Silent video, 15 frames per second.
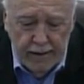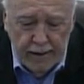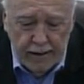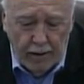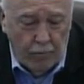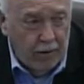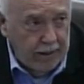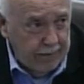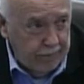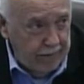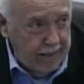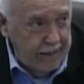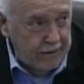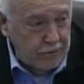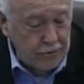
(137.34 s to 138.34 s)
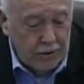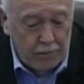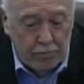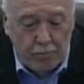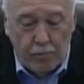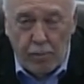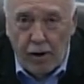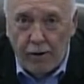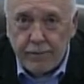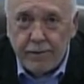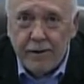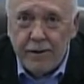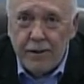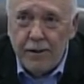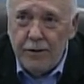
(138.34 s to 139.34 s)
I want to thank Jim
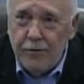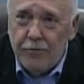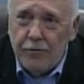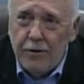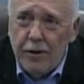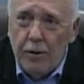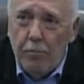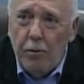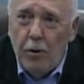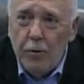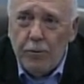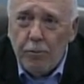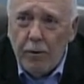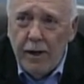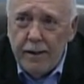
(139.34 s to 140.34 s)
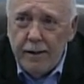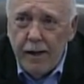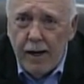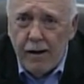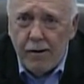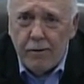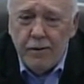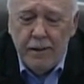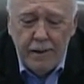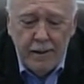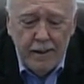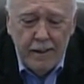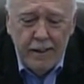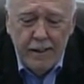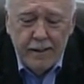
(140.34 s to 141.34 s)
Parton. He's in the booth right now
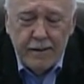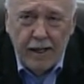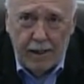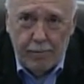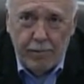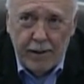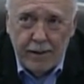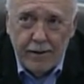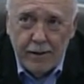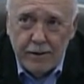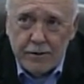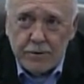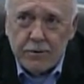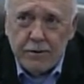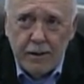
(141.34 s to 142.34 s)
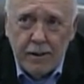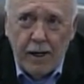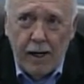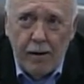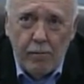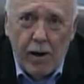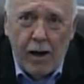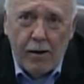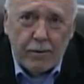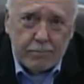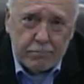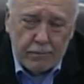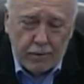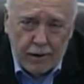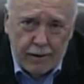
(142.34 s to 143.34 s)
taping this. He came
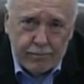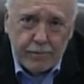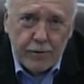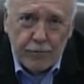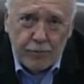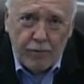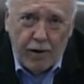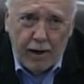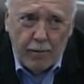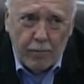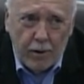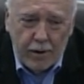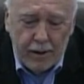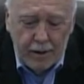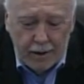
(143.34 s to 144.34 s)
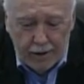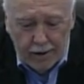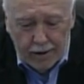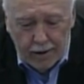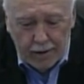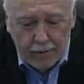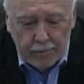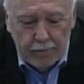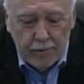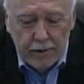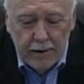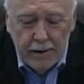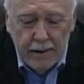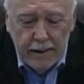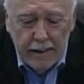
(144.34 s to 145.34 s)
out, left his family, uh,
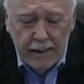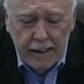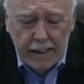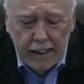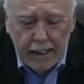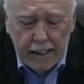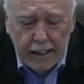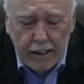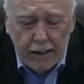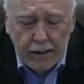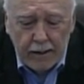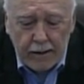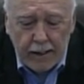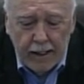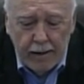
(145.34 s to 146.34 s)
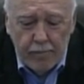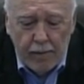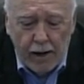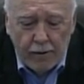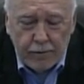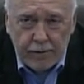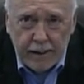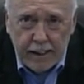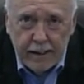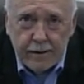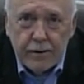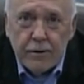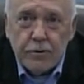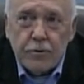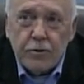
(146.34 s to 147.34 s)
and uh, came out to get
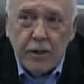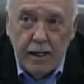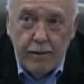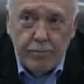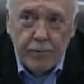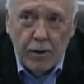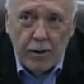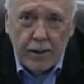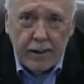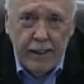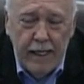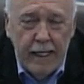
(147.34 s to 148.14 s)
this tape done.